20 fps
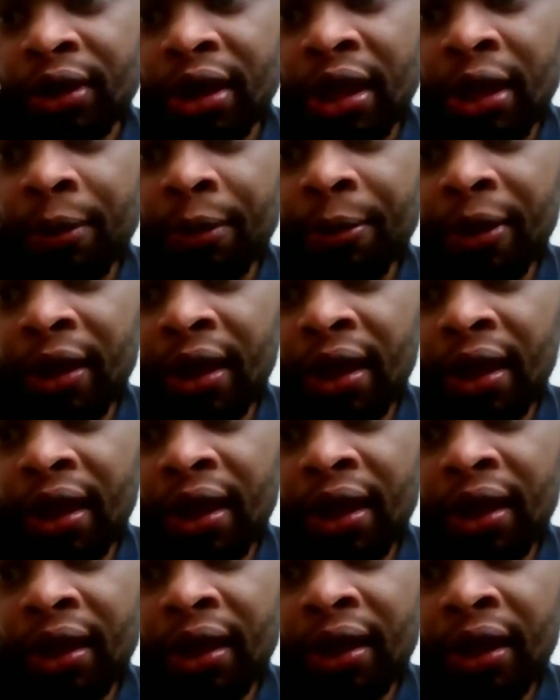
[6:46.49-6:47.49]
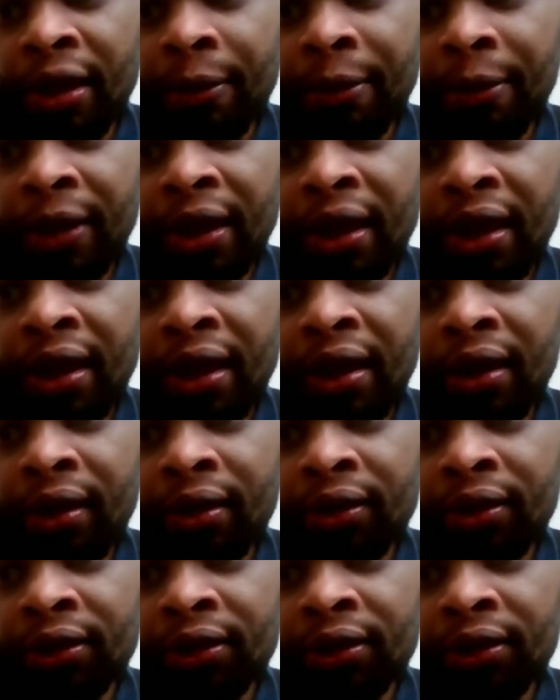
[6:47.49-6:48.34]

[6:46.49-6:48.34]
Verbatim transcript: a pair, a pair,